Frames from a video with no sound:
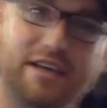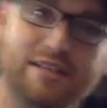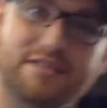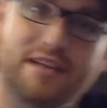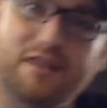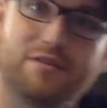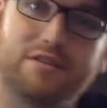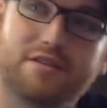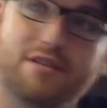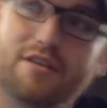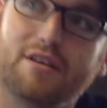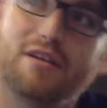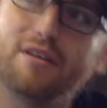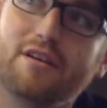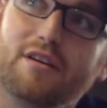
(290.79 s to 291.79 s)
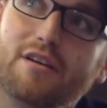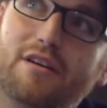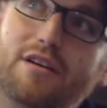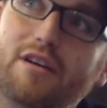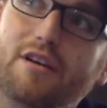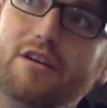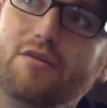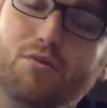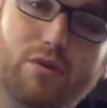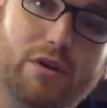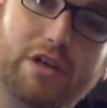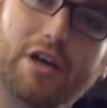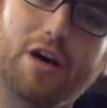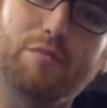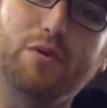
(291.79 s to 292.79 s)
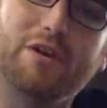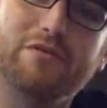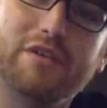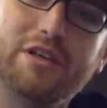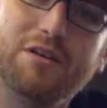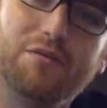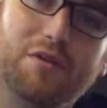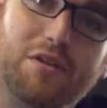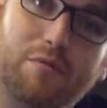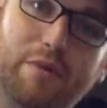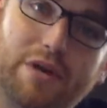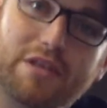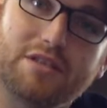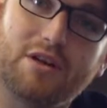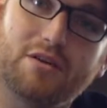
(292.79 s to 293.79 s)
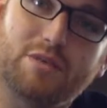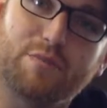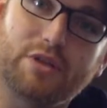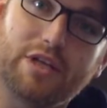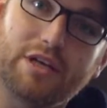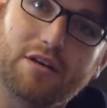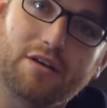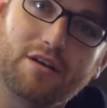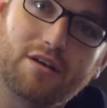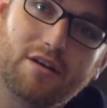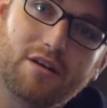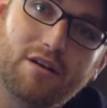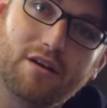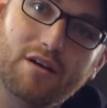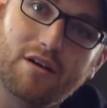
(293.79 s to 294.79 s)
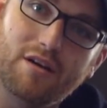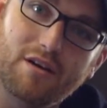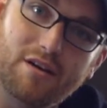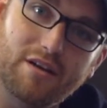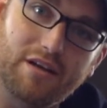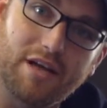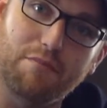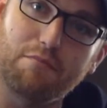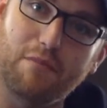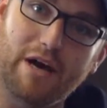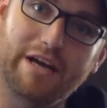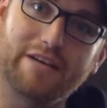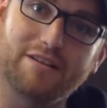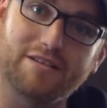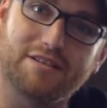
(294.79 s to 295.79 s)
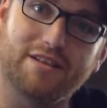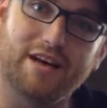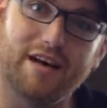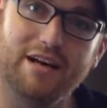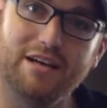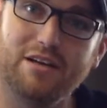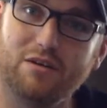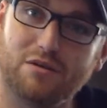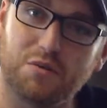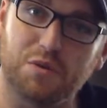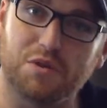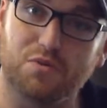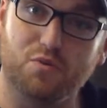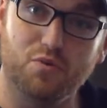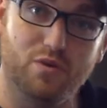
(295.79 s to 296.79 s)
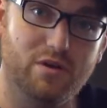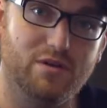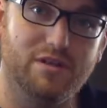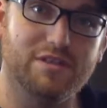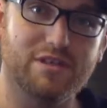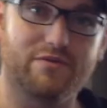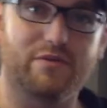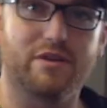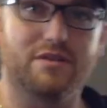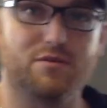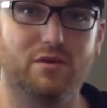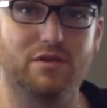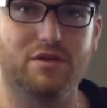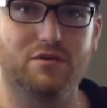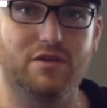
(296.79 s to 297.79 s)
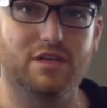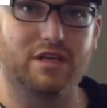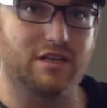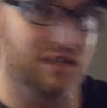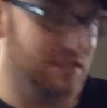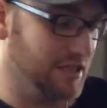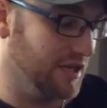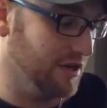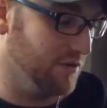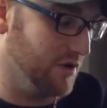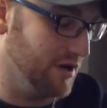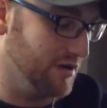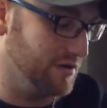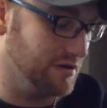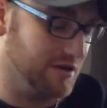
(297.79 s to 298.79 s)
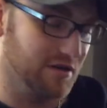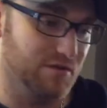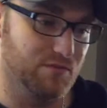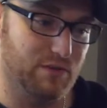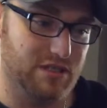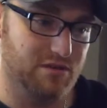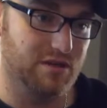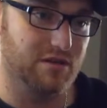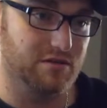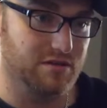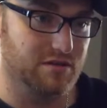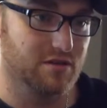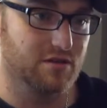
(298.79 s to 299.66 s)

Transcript: It sounds really uplifting with the bass notes, but then like a minor to the high notes, which is really different. It's really unique, and that's kind of why I started messing around.